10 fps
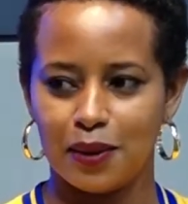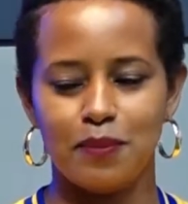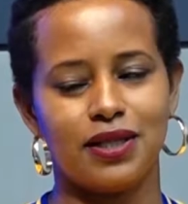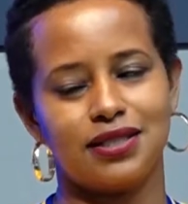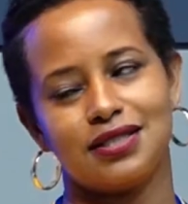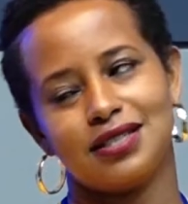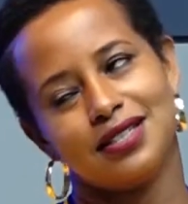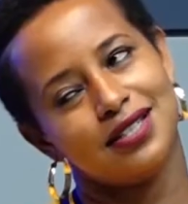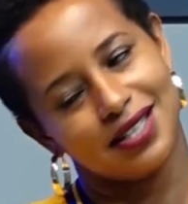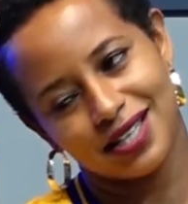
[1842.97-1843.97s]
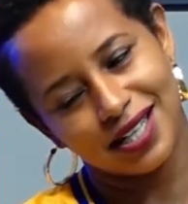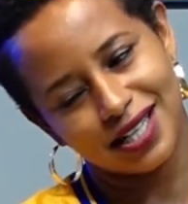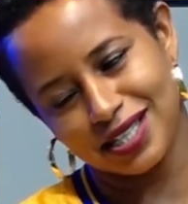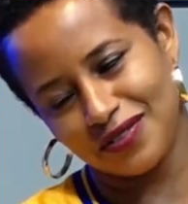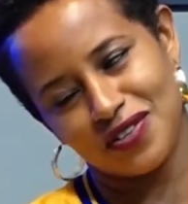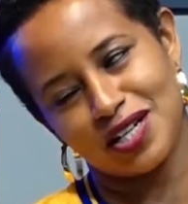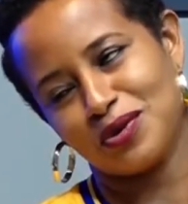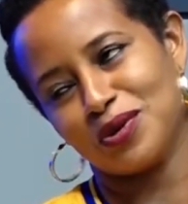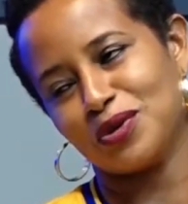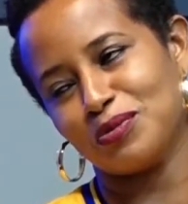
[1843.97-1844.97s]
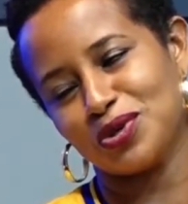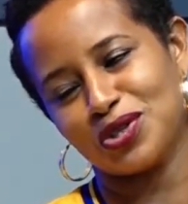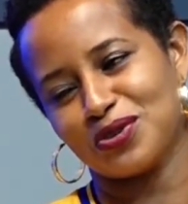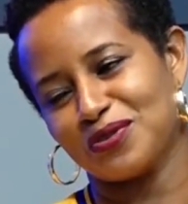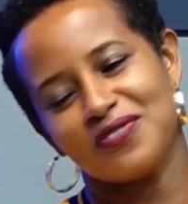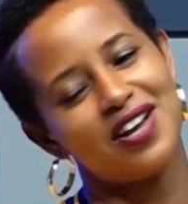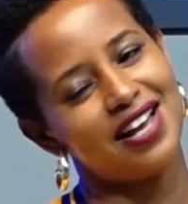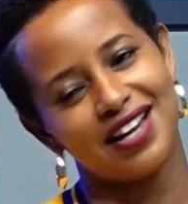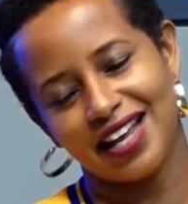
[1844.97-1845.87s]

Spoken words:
but definitely when you put it on fire,